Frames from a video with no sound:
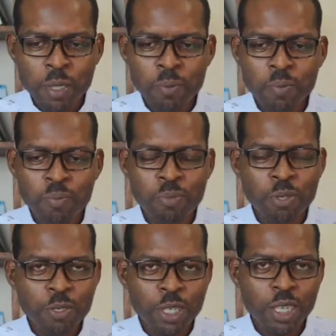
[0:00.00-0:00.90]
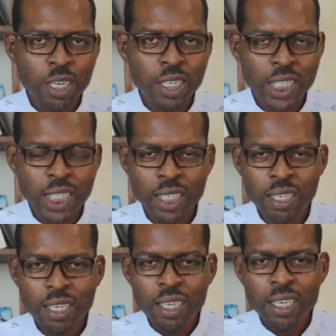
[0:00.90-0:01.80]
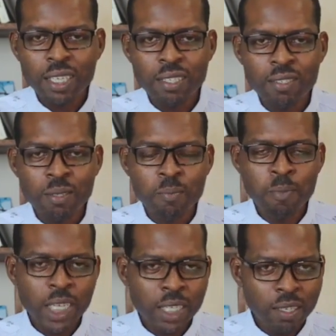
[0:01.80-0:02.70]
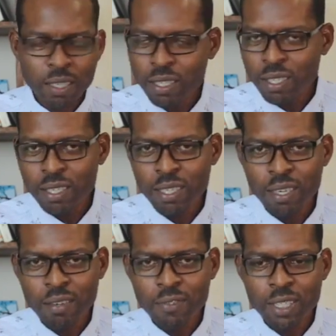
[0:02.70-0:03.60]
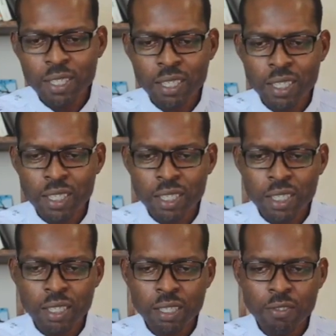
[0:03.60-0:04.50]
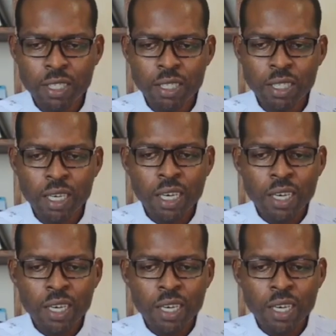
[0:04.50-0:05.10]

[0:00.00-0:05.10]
be pre-recording the remainder of the studies in the series